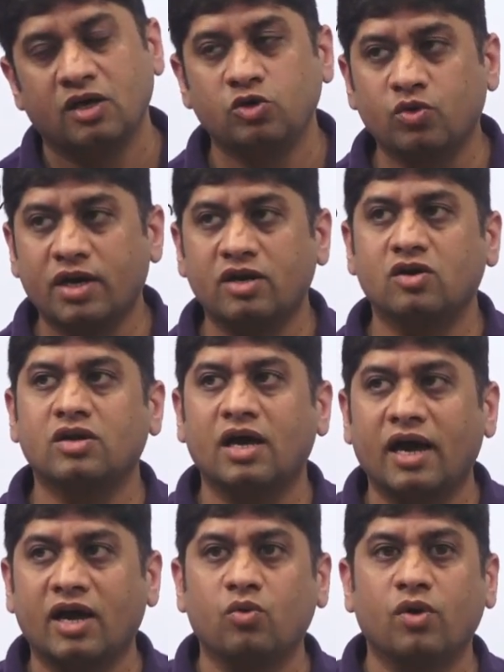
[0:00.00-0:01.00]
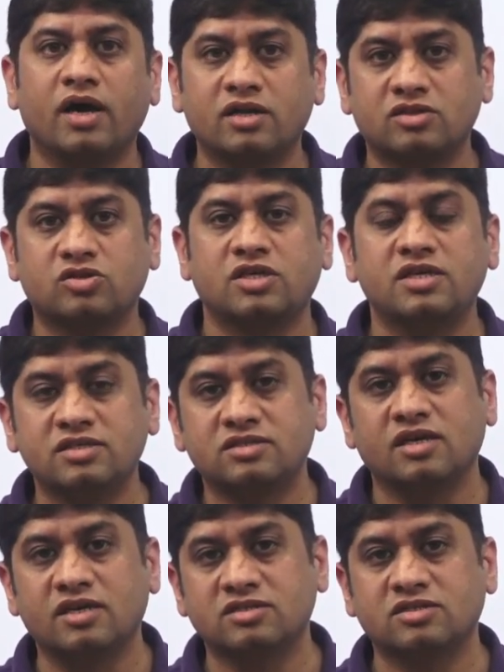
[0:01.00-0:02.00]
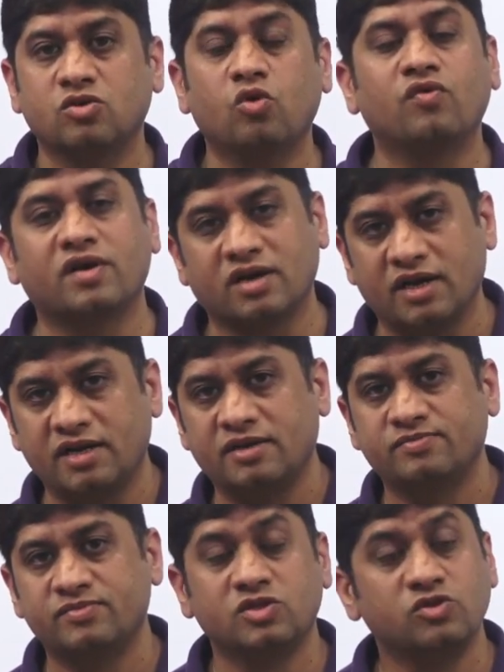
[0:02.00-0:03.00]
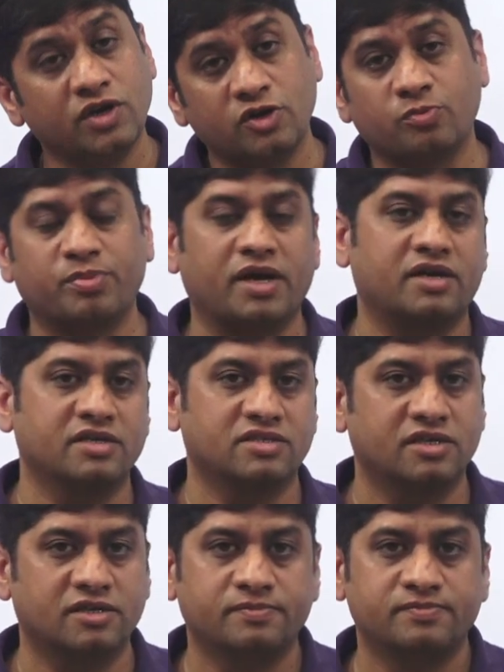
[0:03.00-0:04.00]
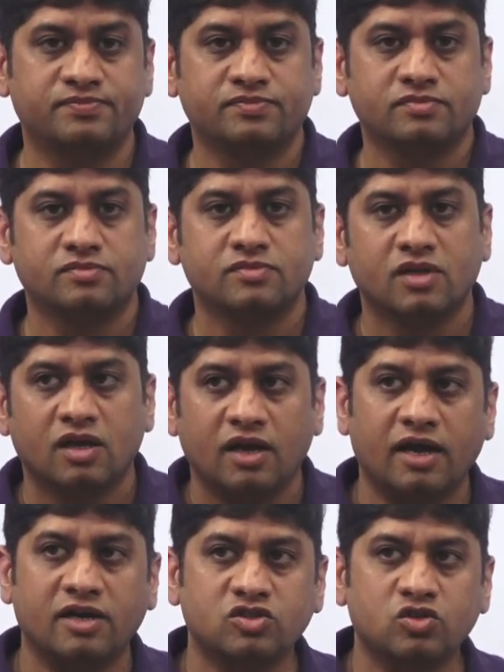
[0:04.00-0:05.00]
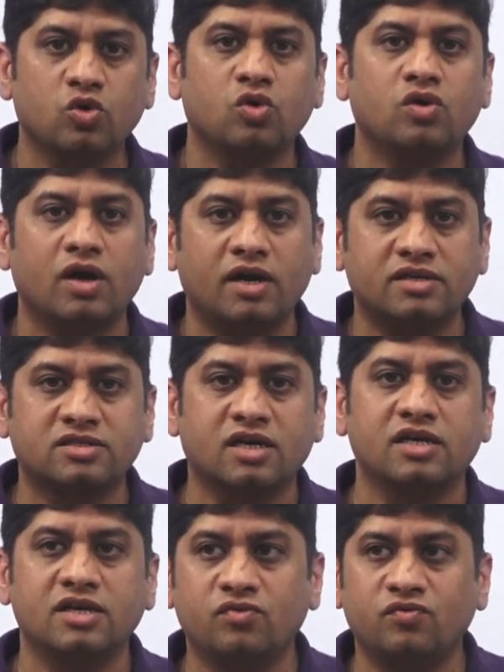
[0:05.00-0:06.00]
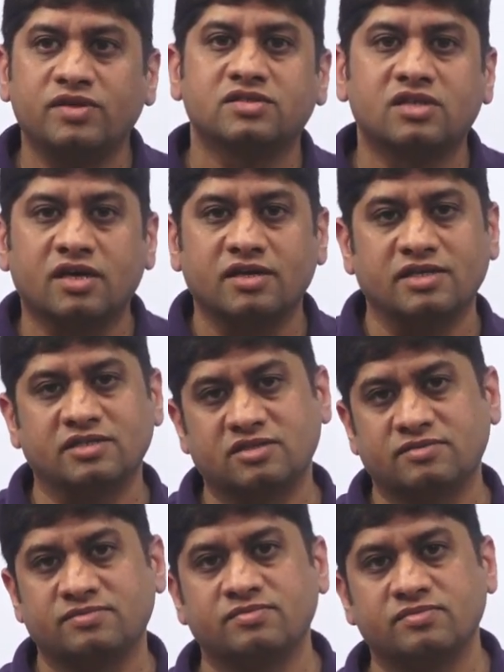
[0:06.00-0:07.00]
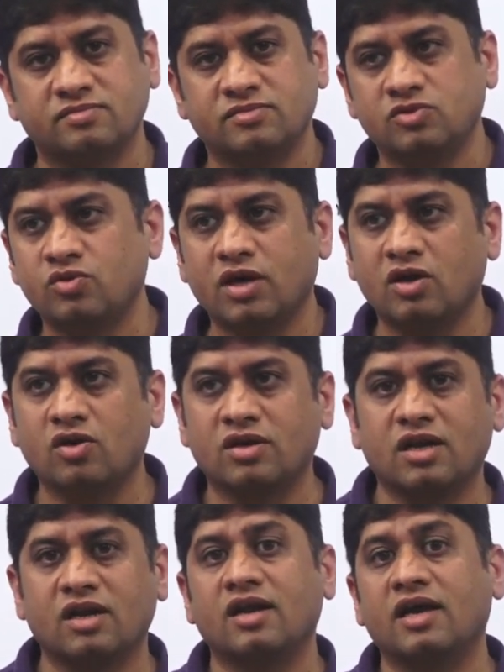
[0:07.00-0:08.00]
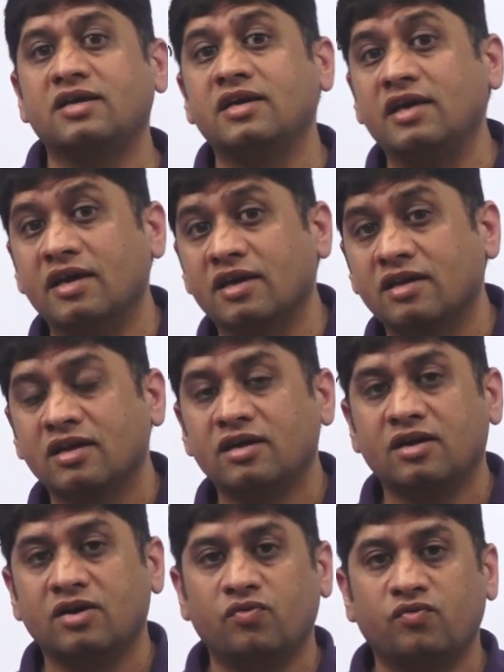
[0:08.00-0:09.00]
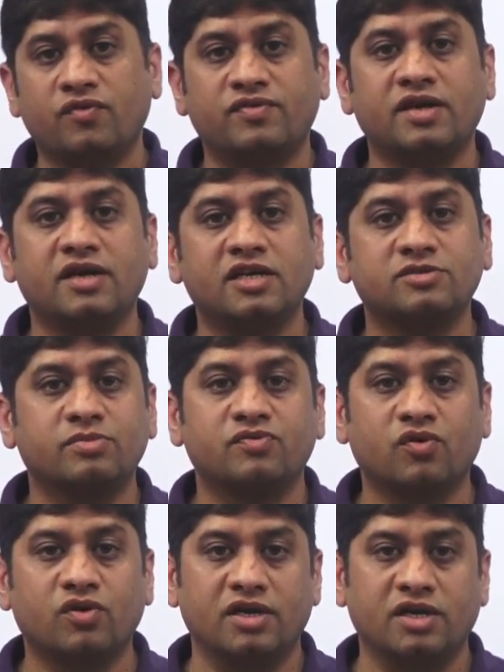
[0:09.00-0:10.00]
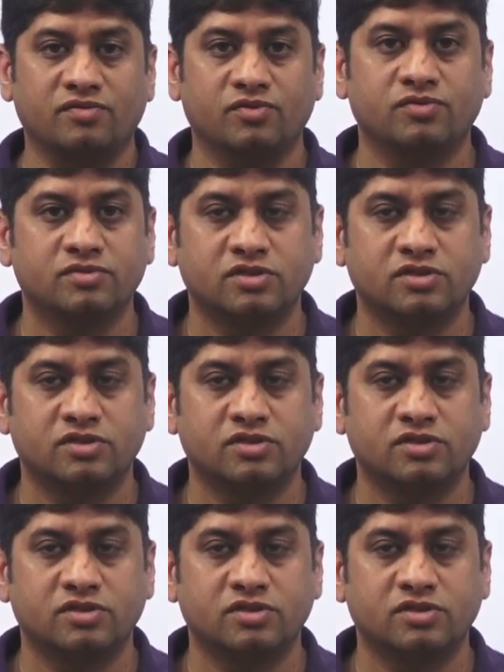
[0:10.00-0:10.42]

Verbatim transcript: You cannot acquire these things overnight, you need to practice it. And slow and steady wins the race. You cannot run like here 15 days before interview.